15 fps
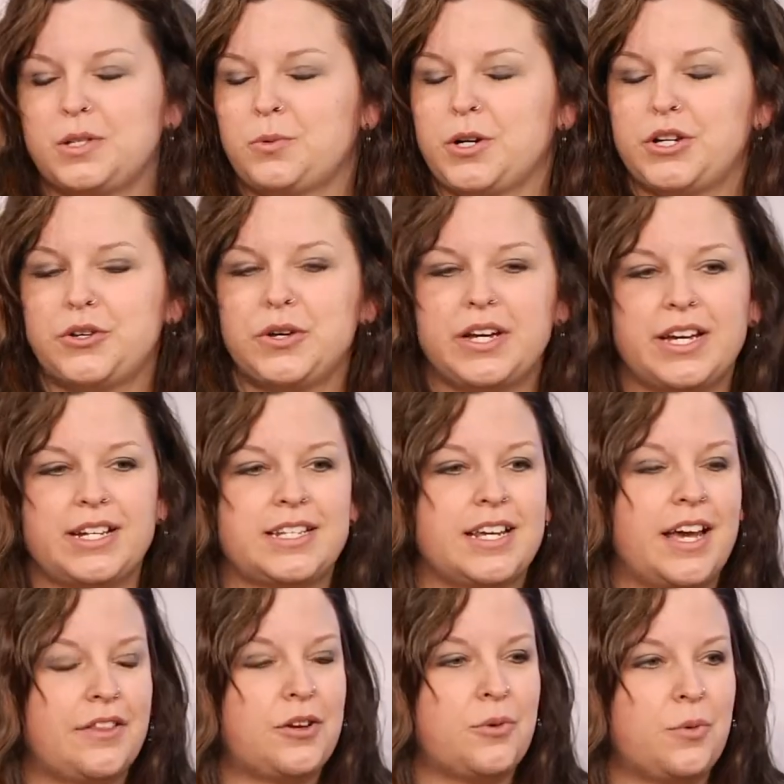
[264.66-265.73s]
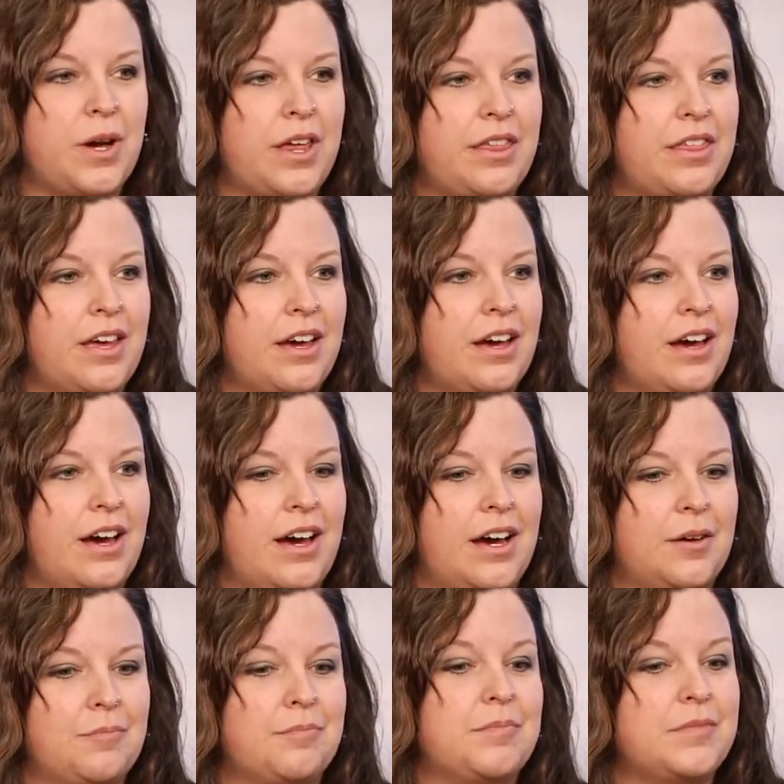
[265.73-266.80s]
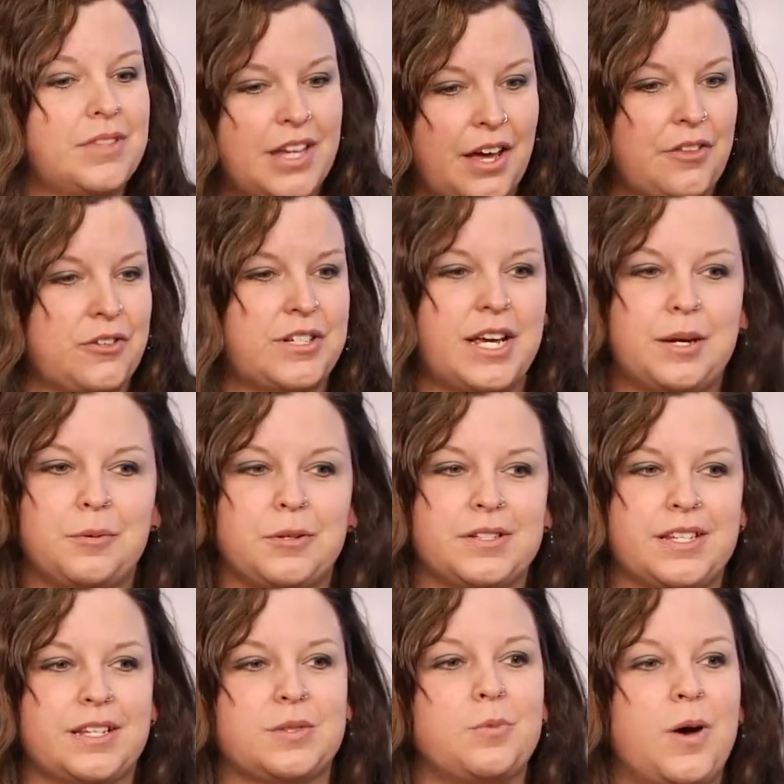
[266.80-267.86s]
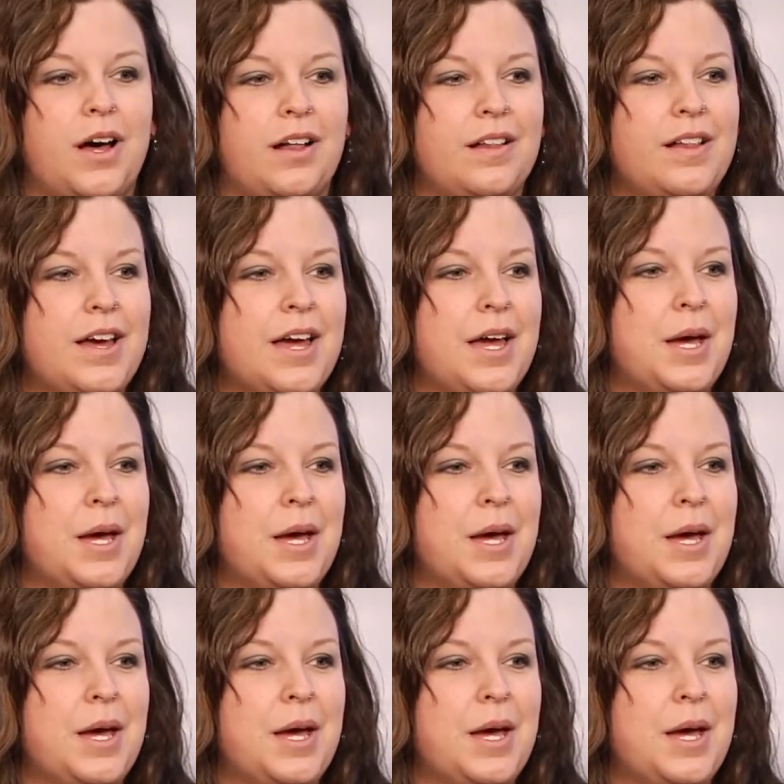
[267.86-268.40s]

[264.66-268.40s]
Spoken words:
where you can get together with the other tables as well,